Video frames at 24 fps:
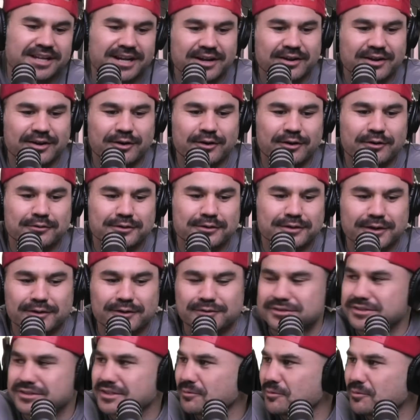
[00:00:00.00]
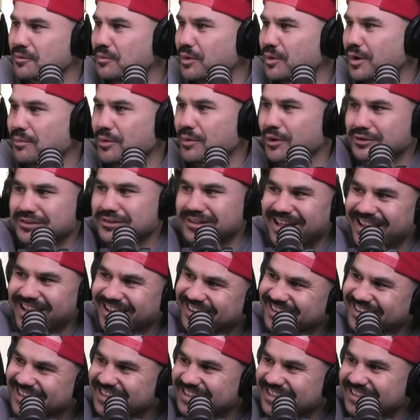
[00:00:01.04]
obviously with my personality
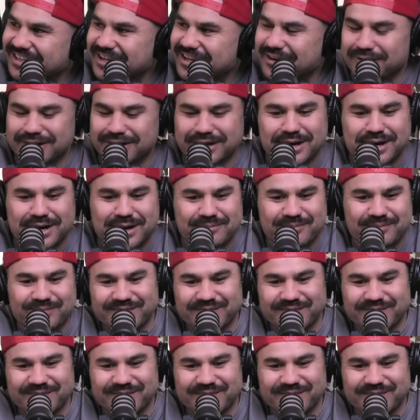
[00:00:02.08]
layering up,